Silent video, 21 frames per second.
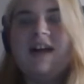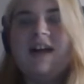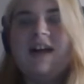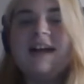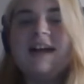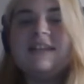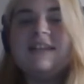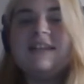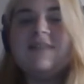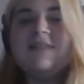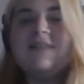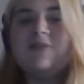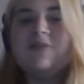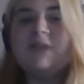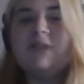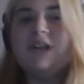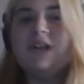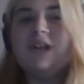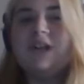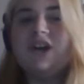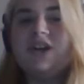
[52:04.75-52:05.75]
I had never
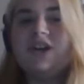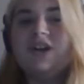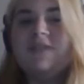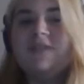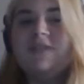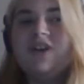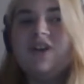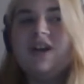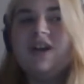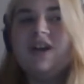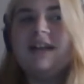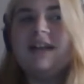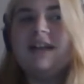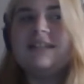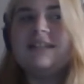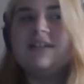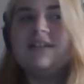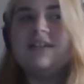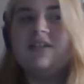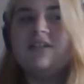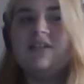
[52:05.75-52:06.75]
really heard of her
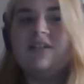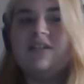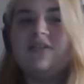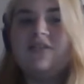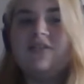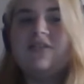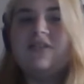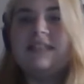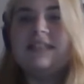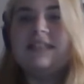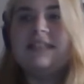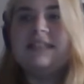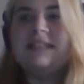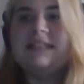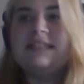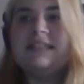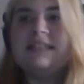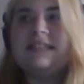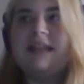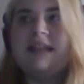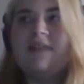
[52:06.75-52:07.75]
until the
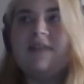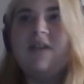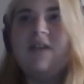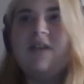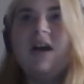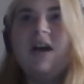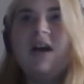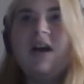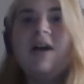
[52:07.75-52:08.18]
DC stuff.